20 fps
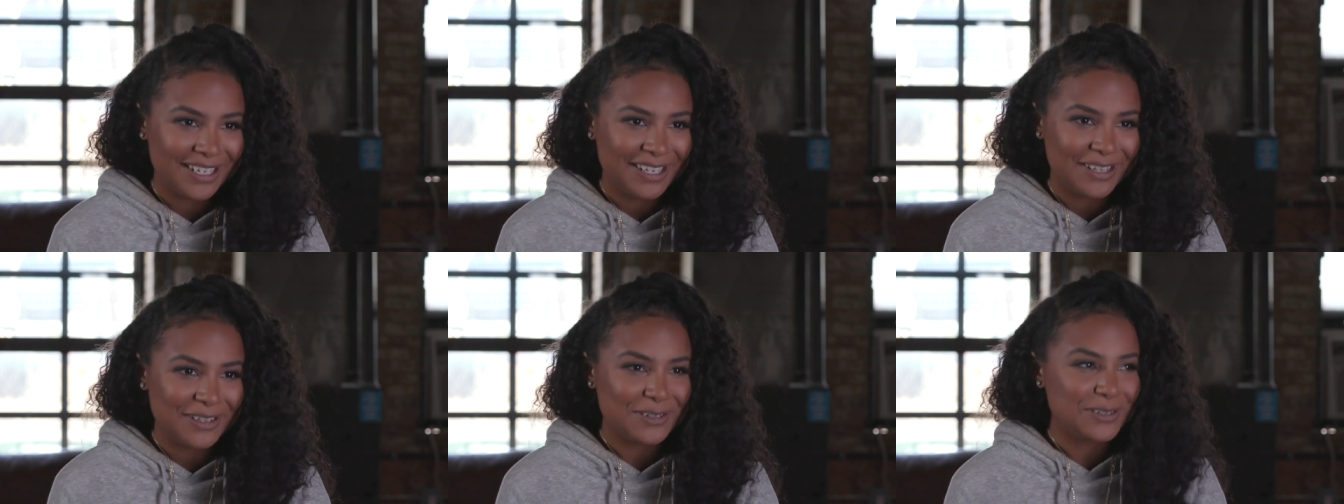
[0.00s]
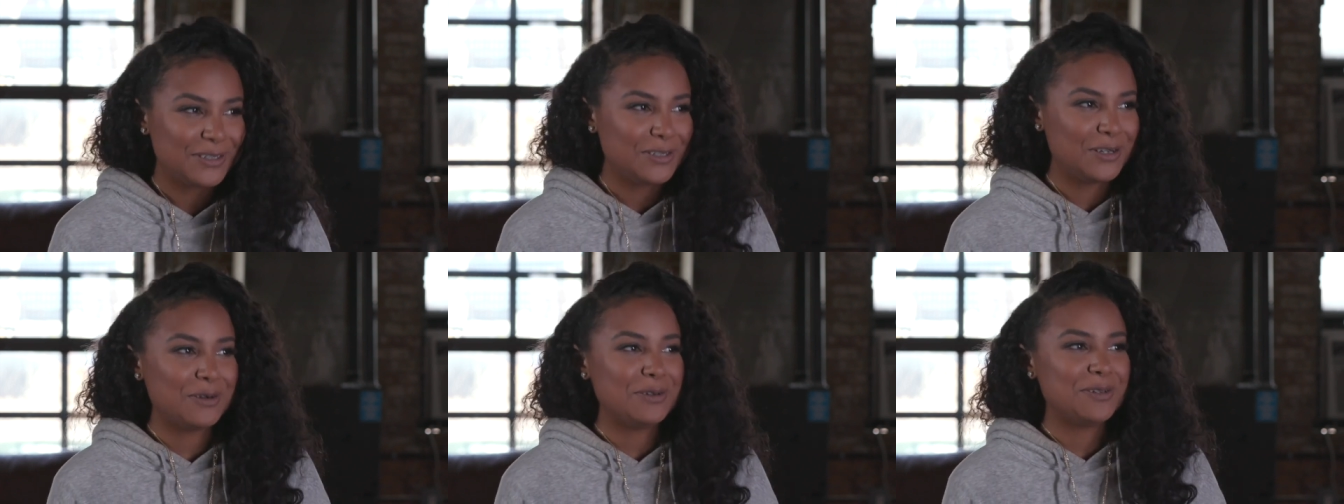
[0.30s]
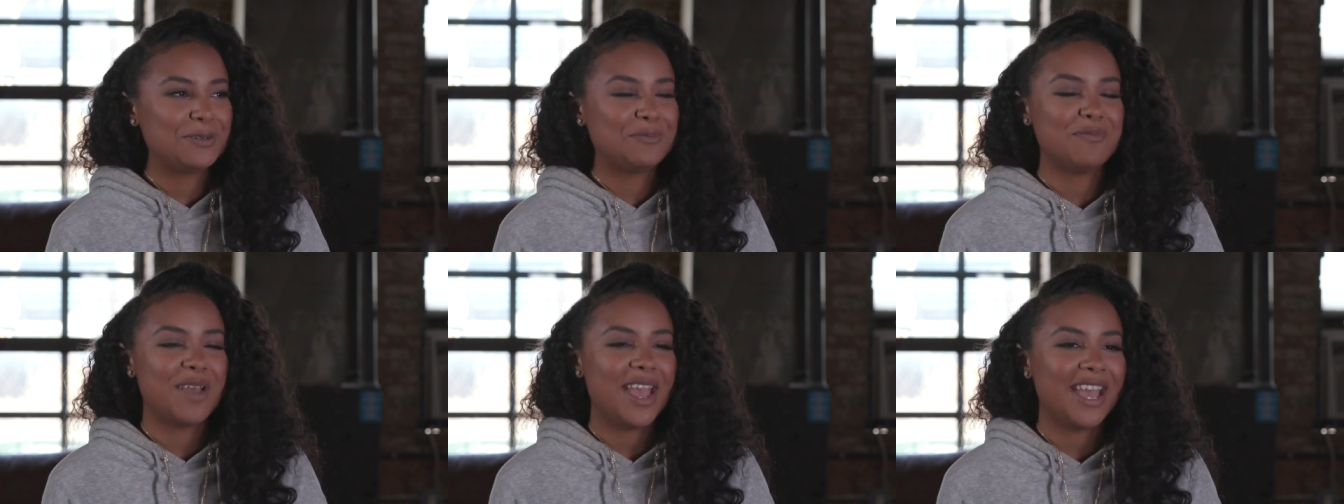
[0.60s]
There's no
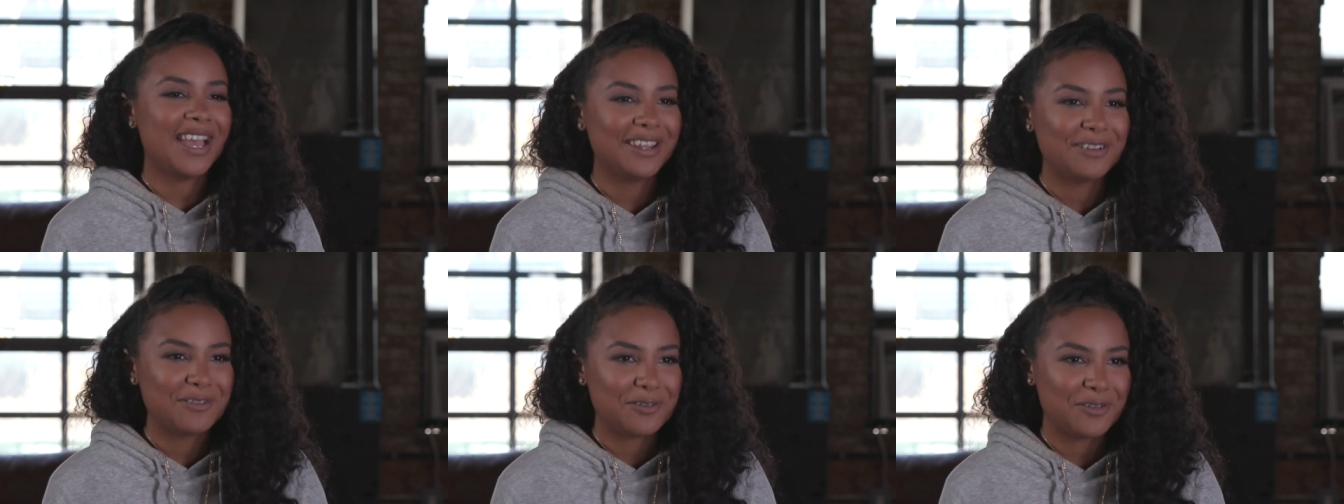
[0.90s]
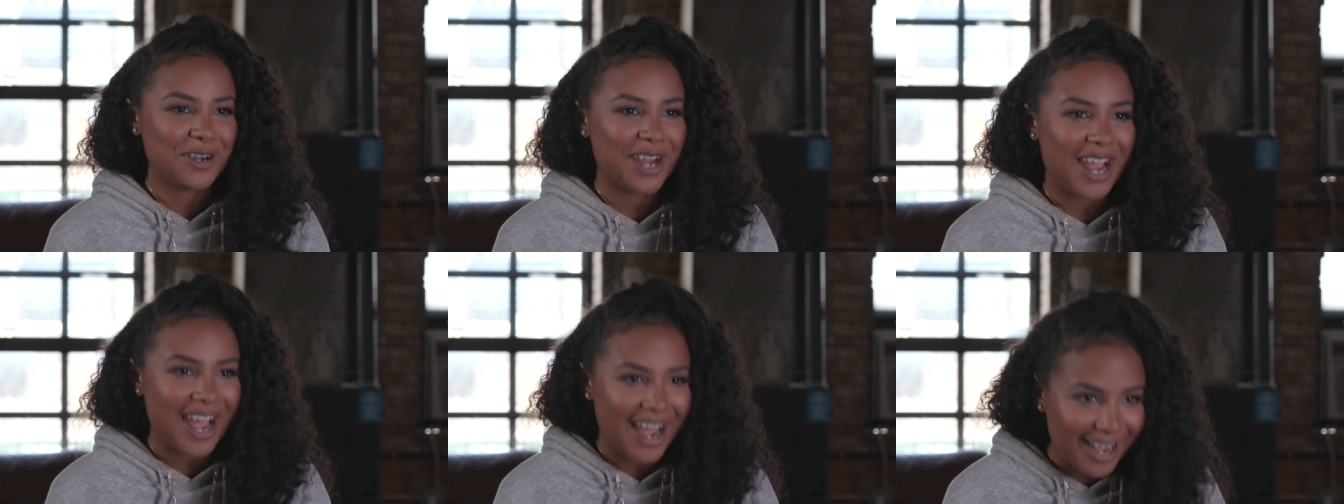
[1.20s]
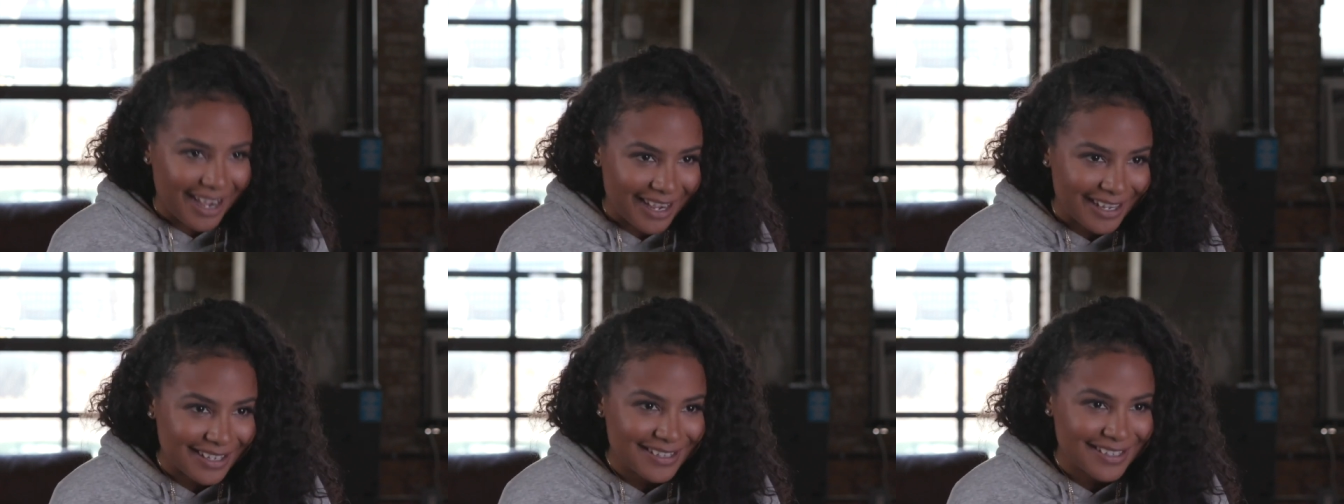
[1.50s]
demand for
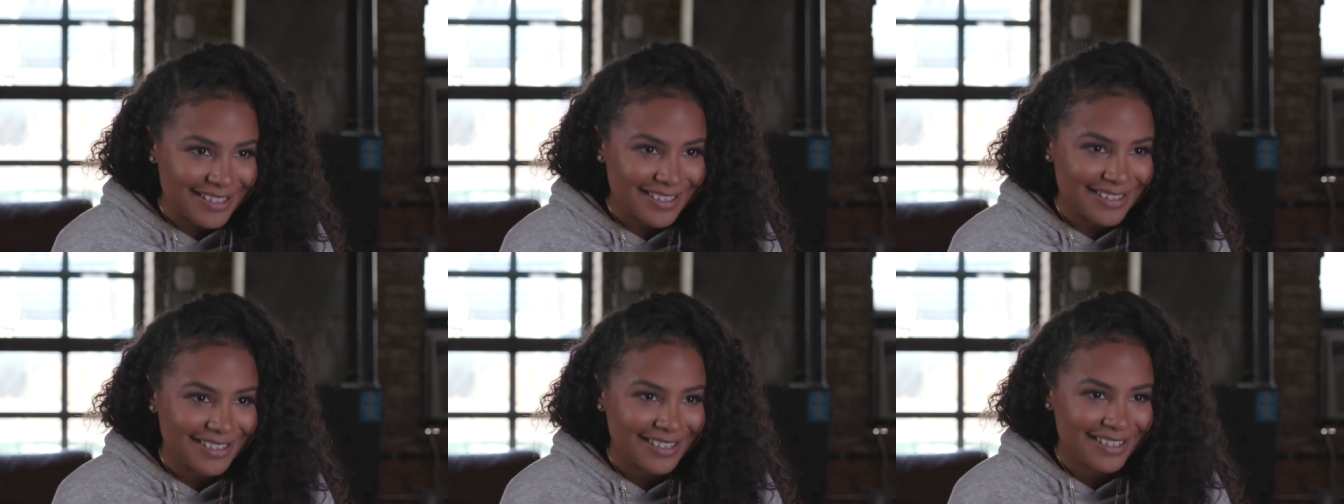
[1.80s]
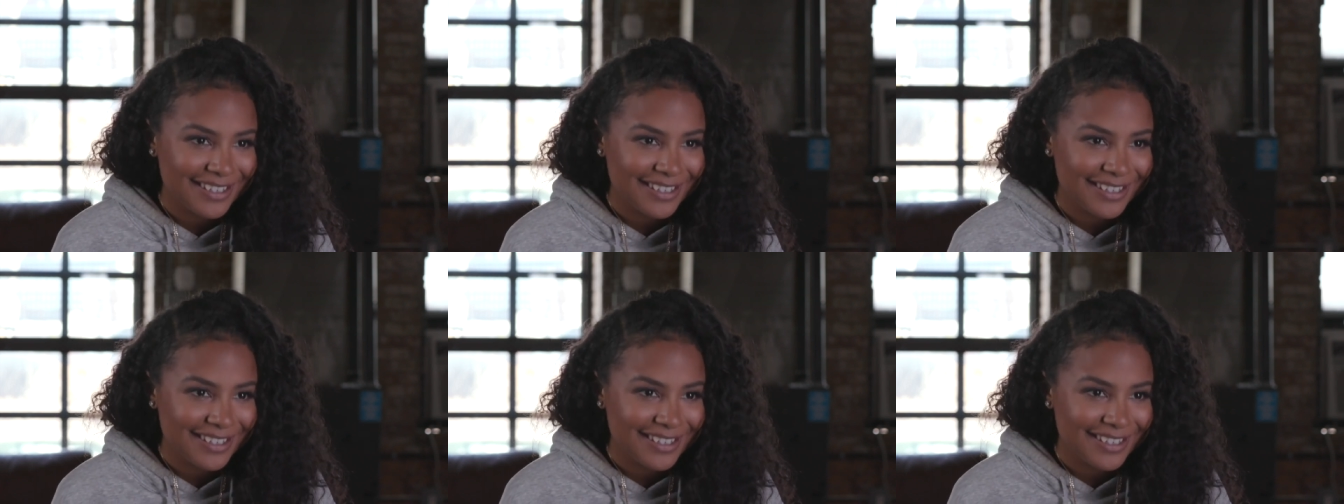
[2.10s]
ads.